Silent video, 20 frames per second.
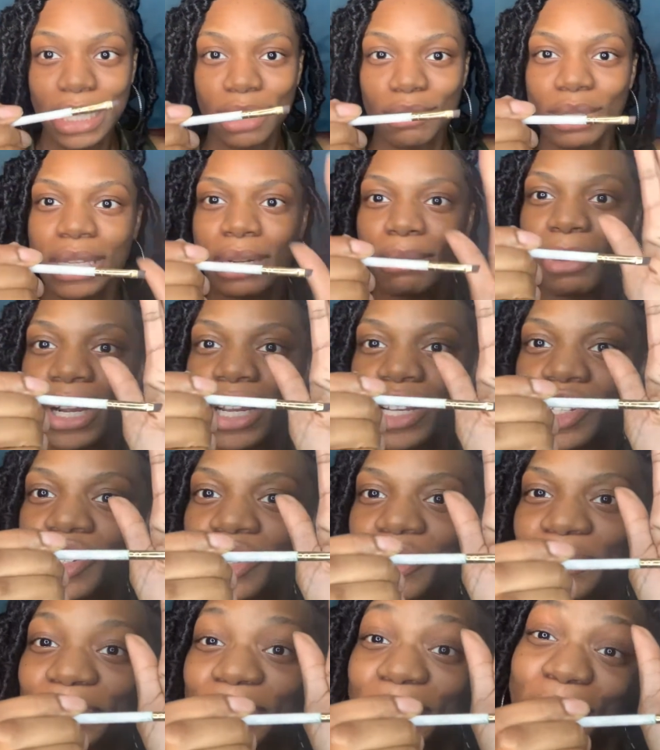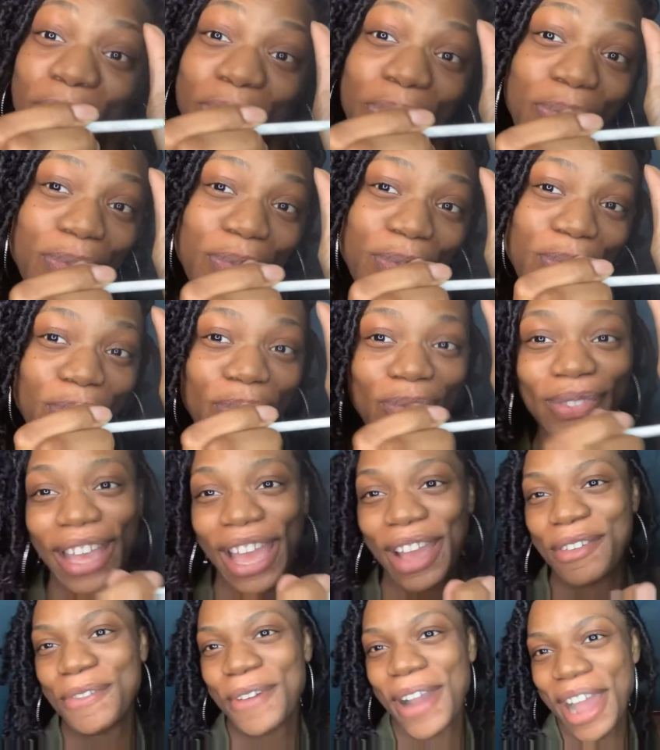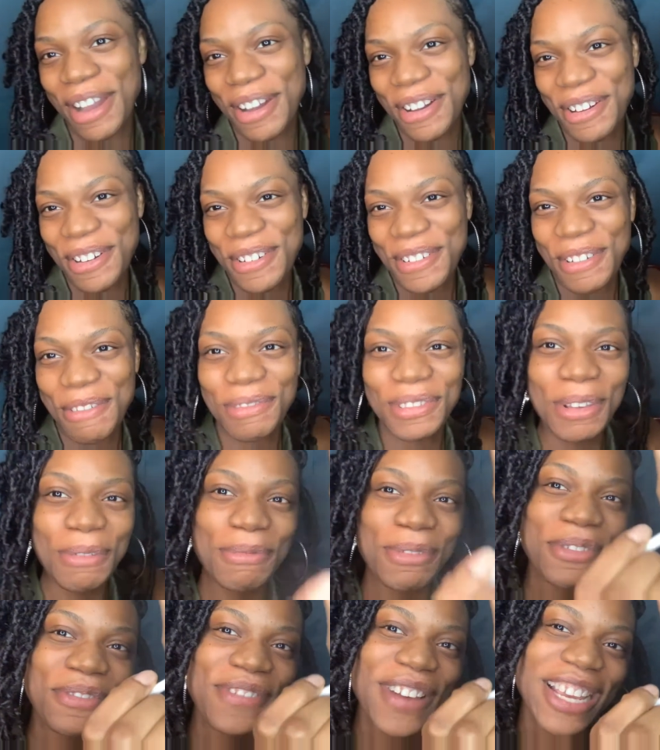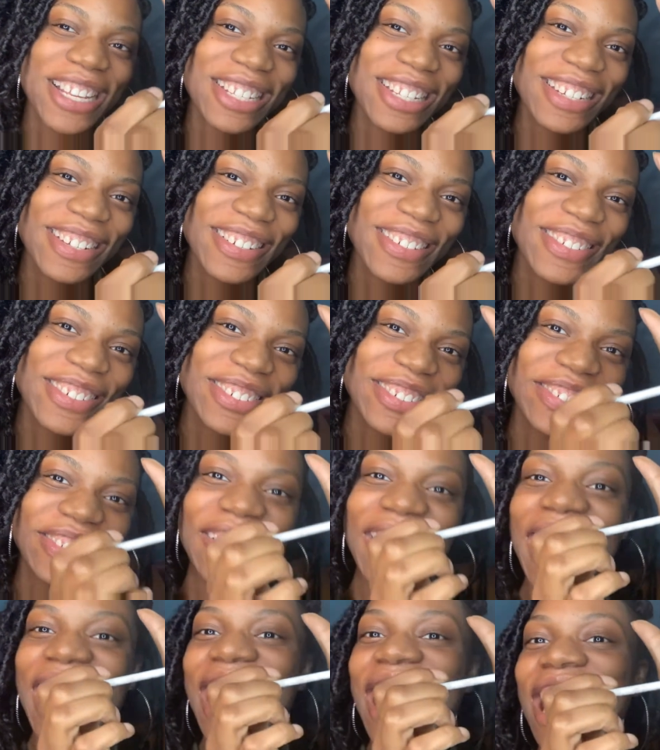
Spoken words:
Can you see the brush? Wow, I'm so professional.